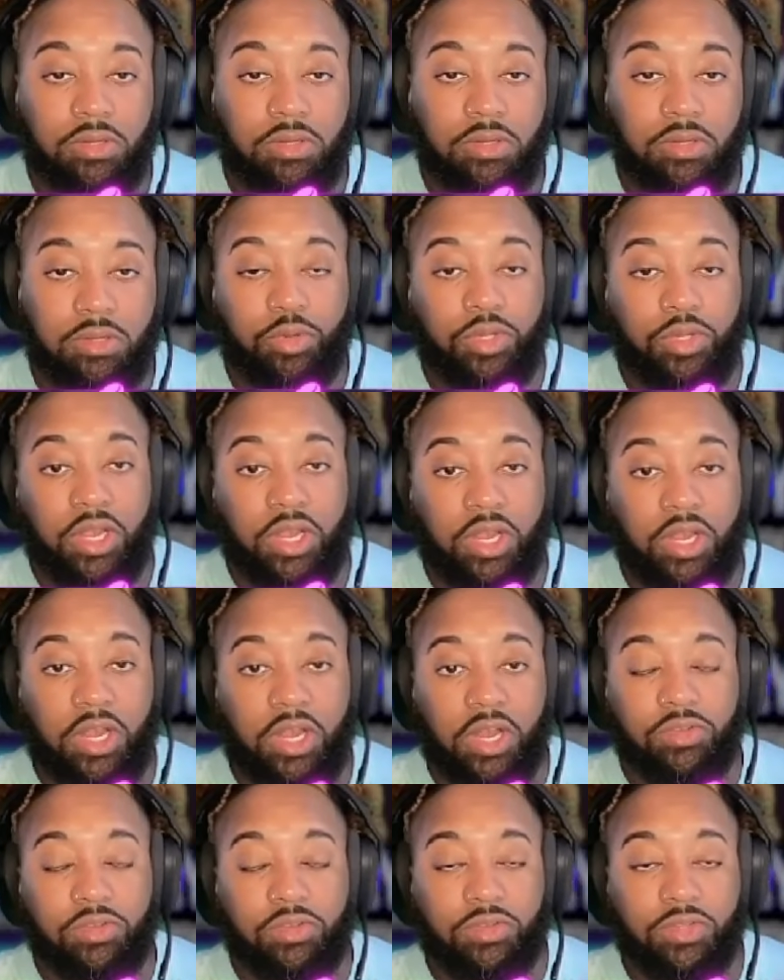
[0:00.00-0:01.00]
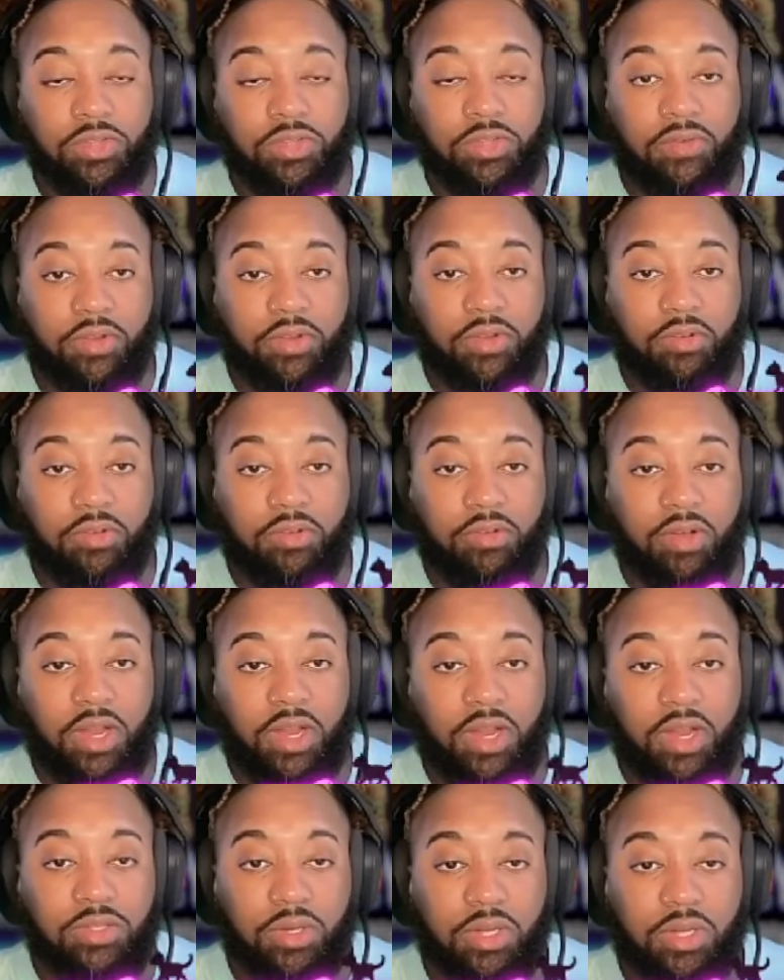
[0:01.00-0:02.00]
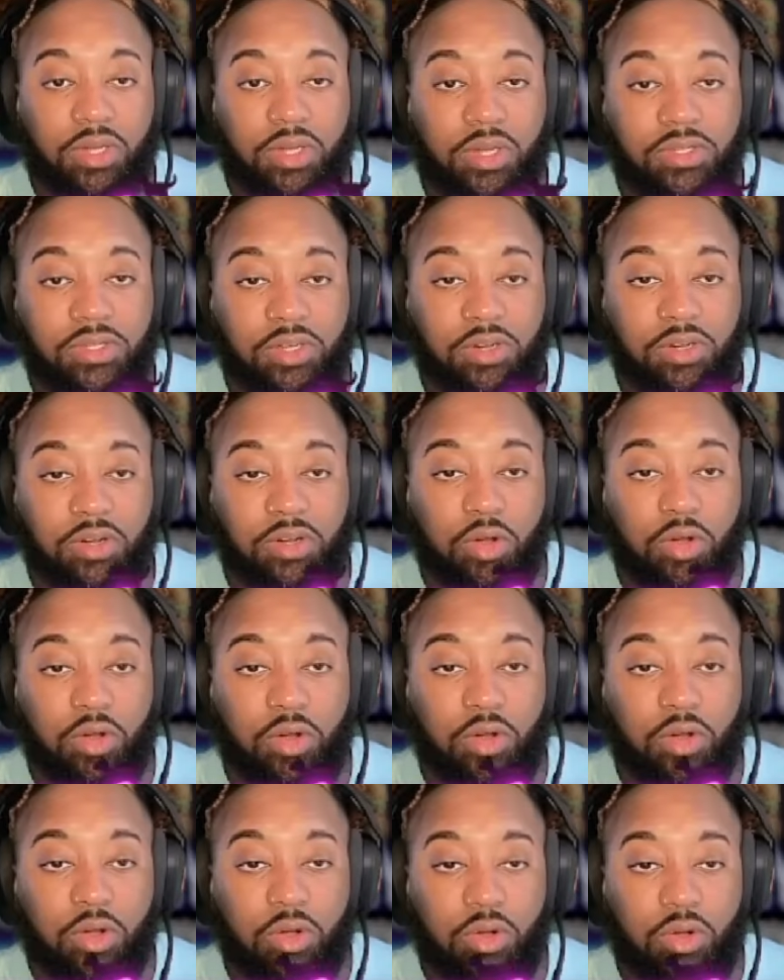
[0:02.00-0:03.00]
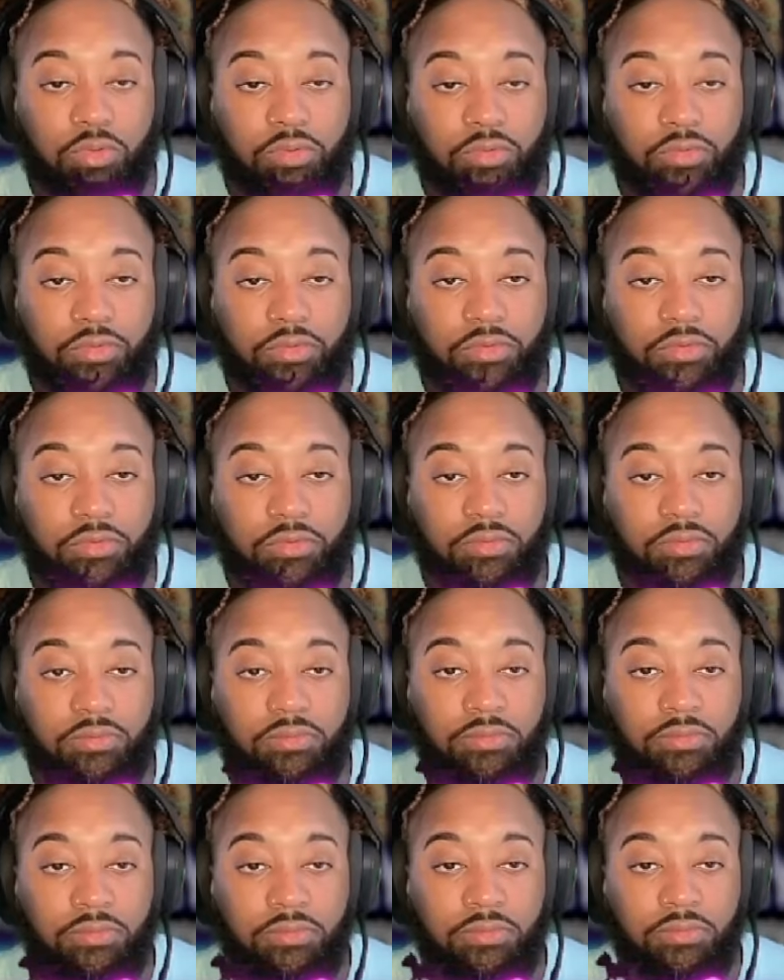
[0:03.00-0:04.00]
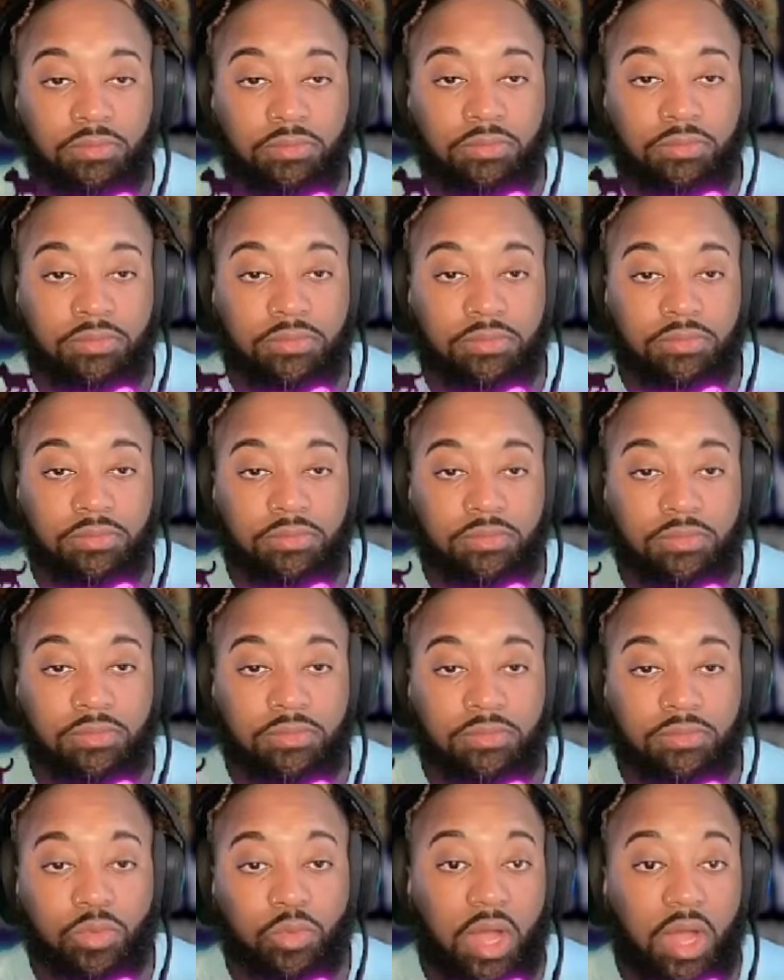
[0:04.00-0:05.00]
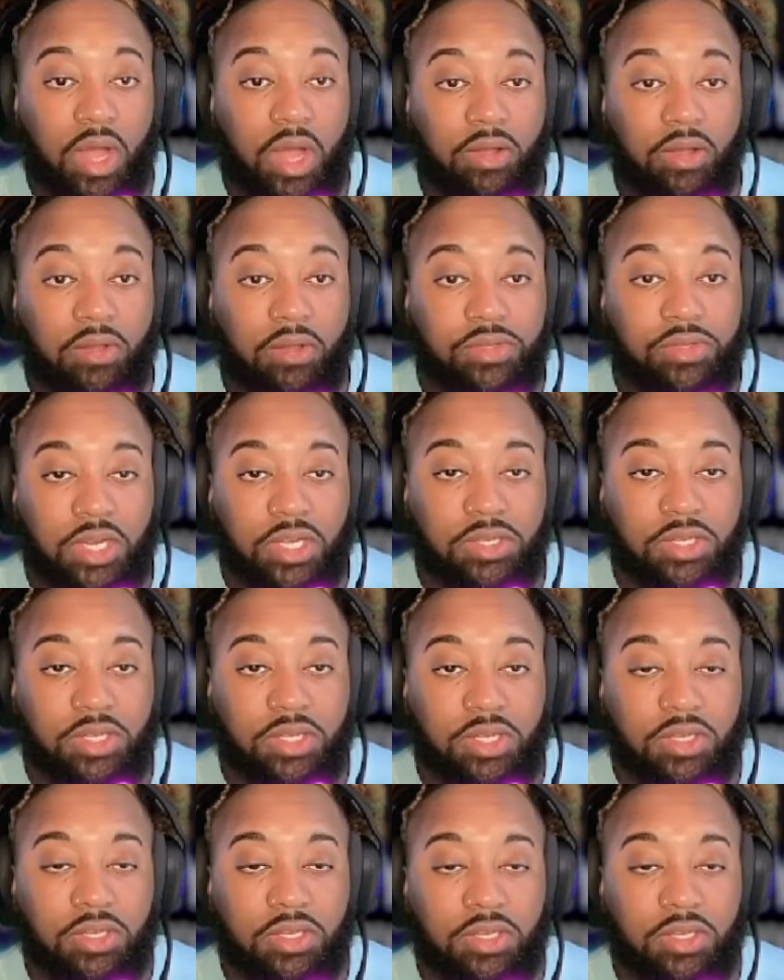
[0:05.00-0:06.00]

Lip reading: Pull your arrows from the left or the right so it covers your whole roof. Well, your whole house, should I say.